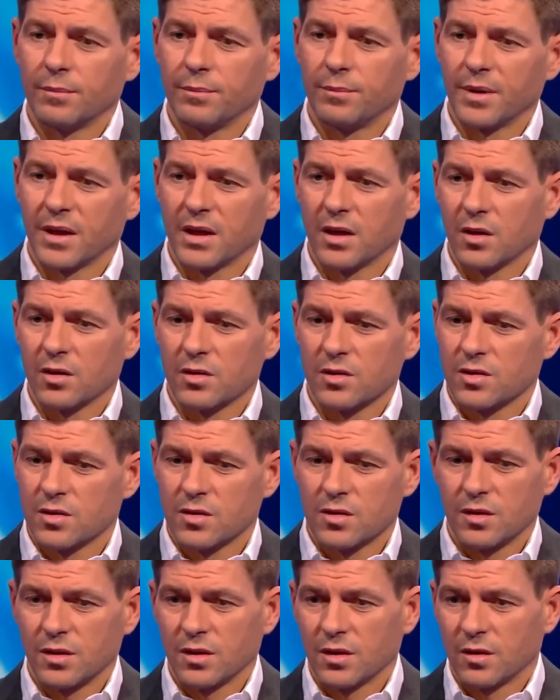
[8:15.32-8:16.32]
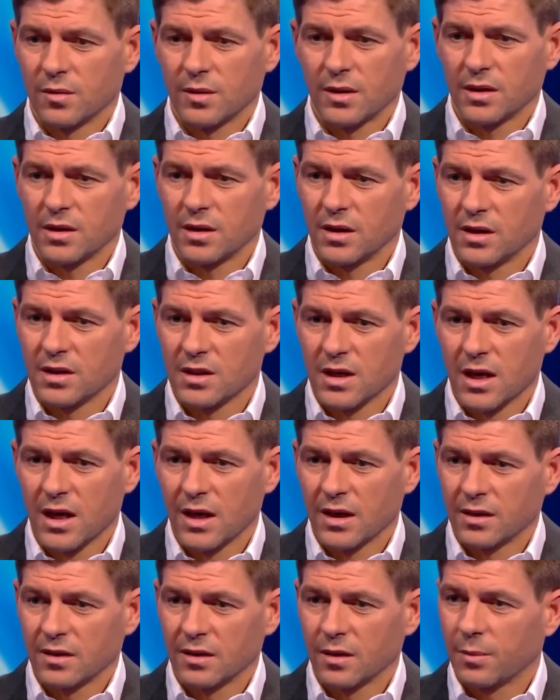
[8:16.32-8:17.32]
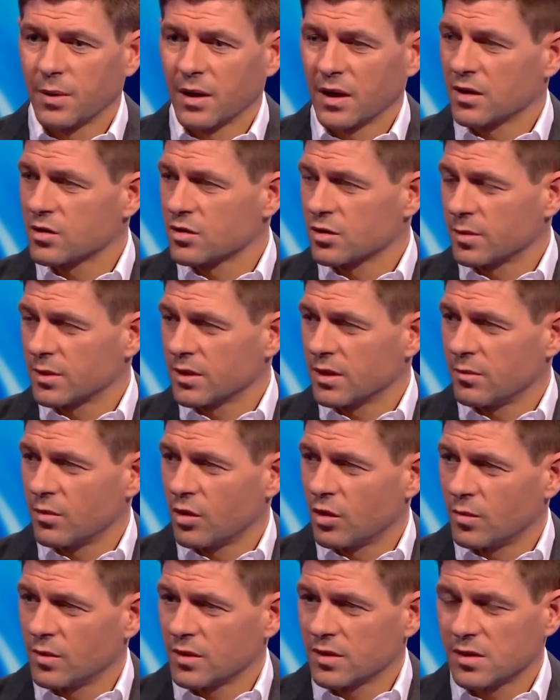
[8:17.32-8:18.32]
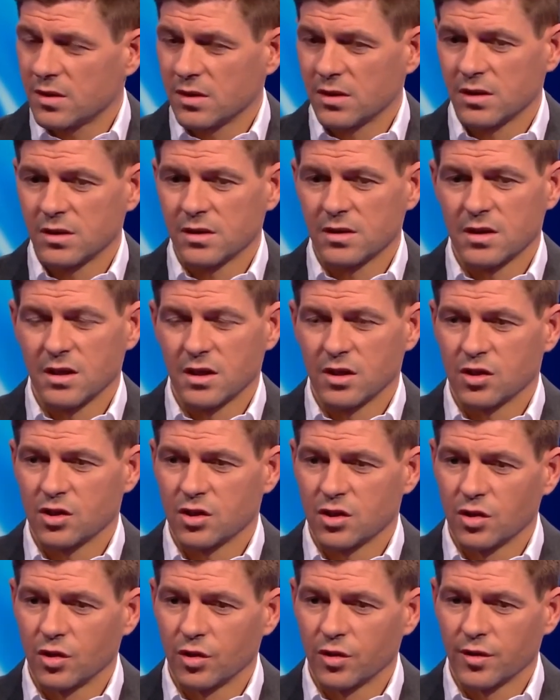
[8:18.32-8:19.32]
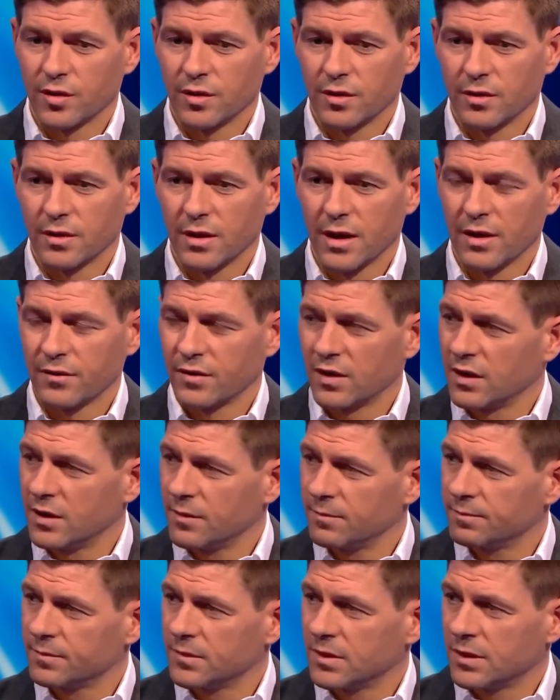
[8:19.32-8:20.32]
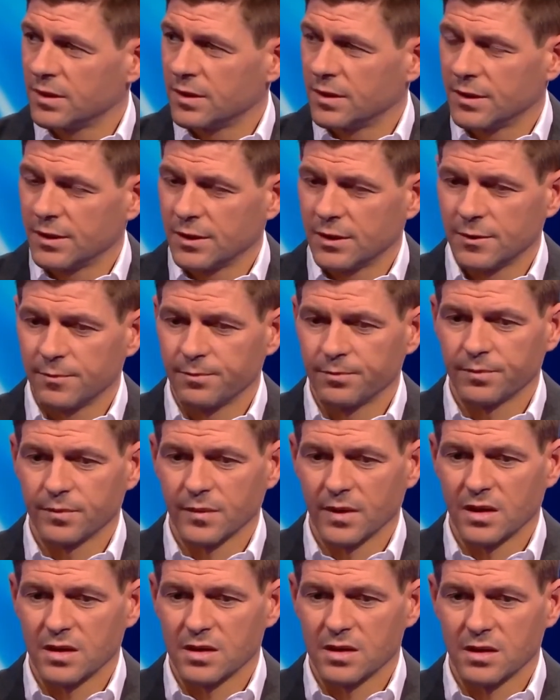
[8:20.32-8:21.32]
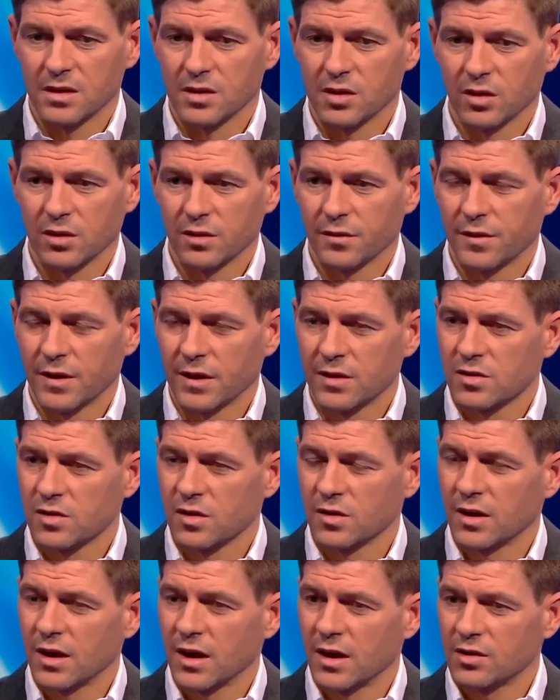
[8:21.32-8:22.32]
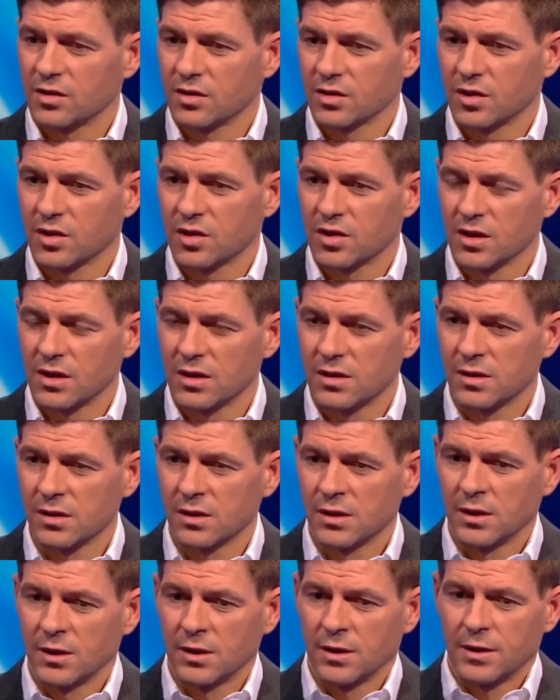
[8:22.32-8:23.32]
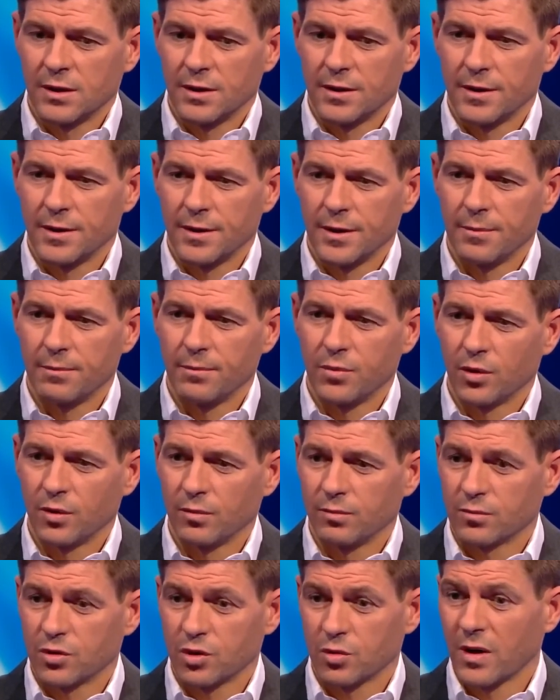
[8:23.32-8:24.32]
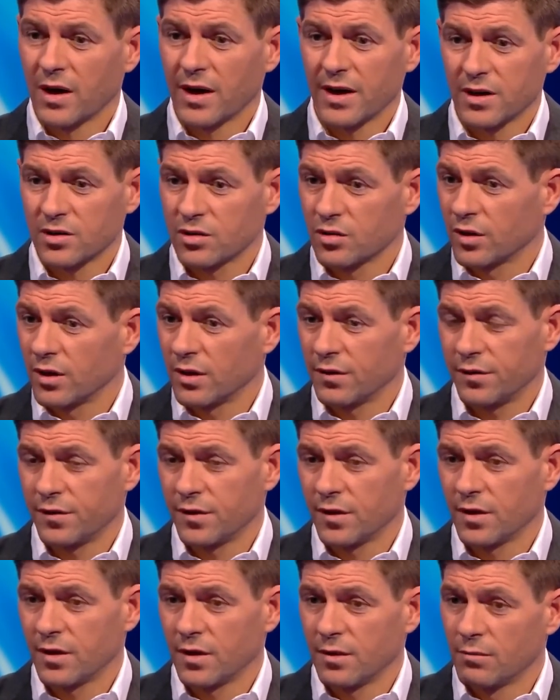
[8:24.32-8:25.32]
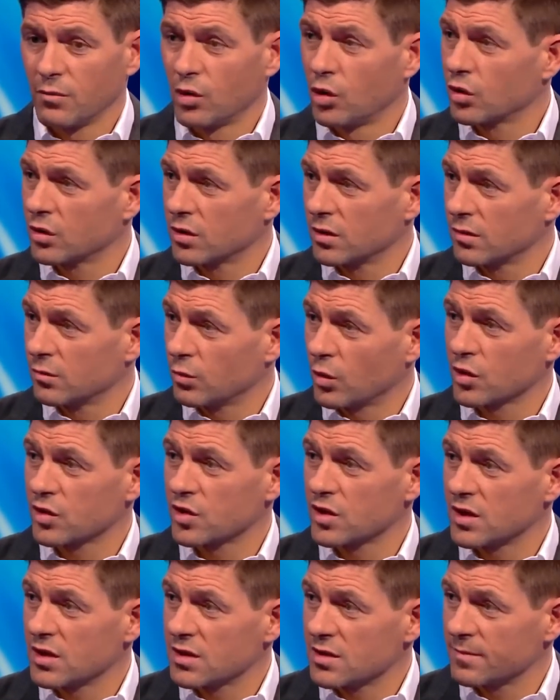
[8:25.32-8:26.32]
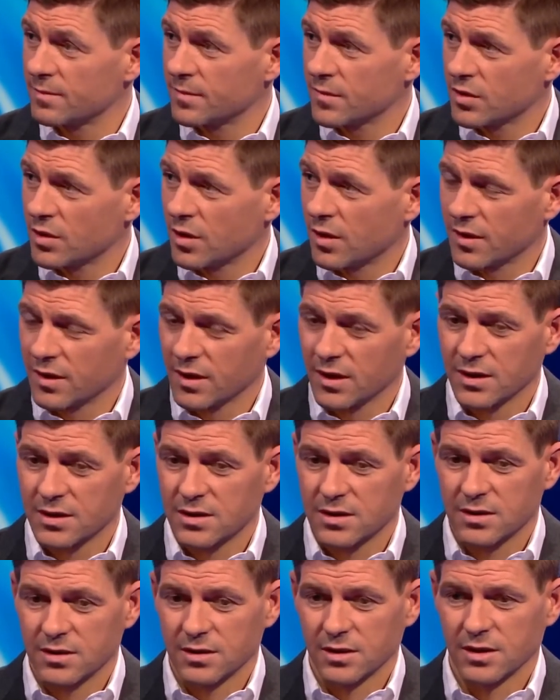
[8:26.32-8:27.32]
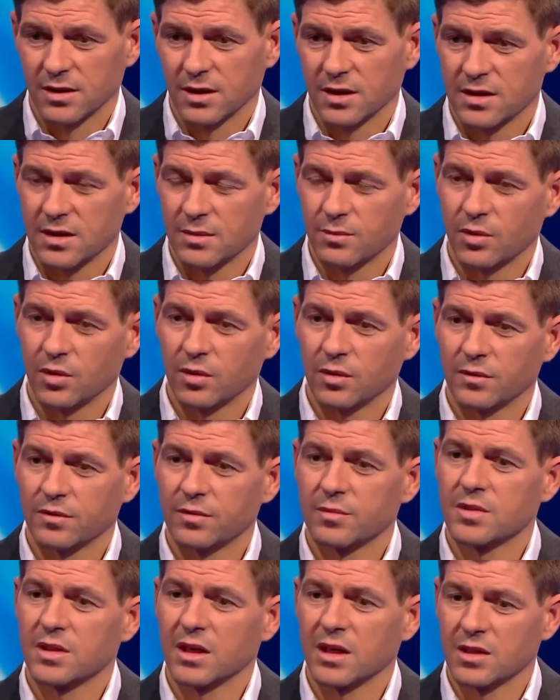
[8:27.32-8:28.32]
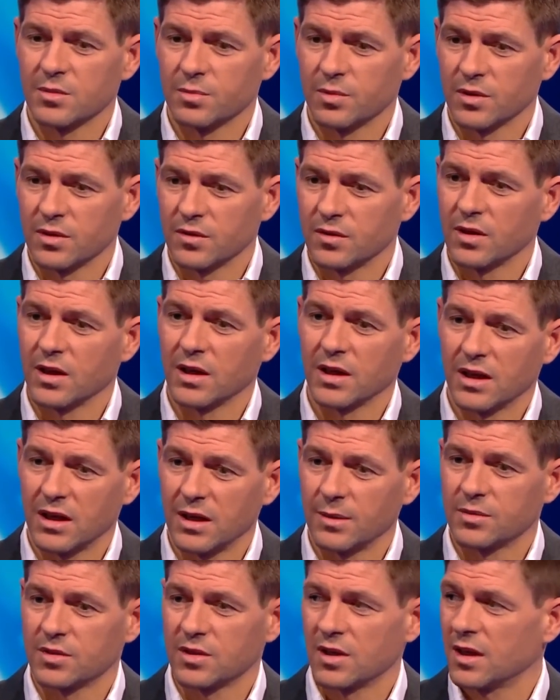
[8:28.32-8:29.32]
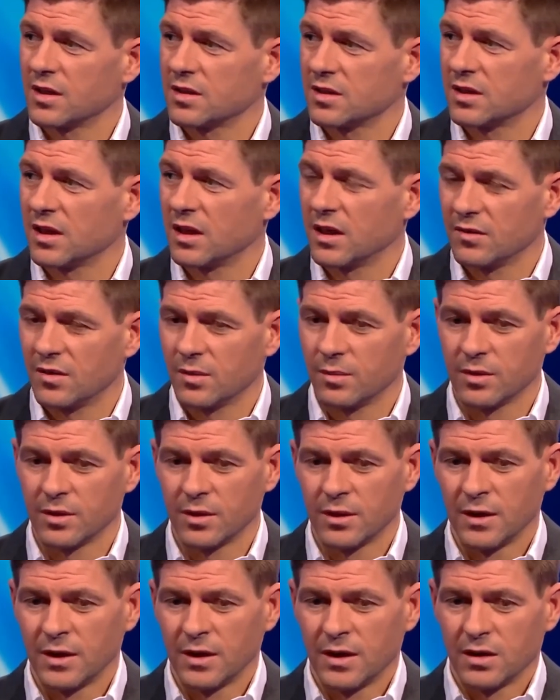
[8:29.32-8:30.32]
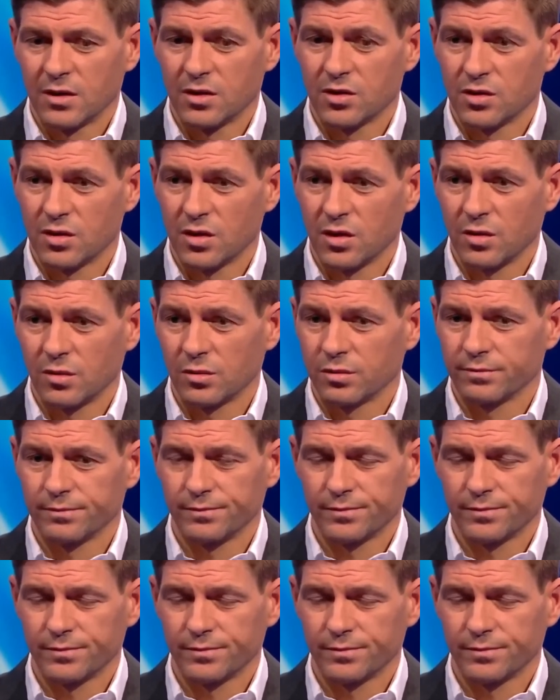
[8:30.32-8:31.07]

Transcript: because, you know, he's lighting the place up at the moment. He's scoring heavily. He's got the fans on the edge of the seat. But Suarez done it for more than one season, so I think it's important from Salah's point of view that he keeps trying to deliver. But there's no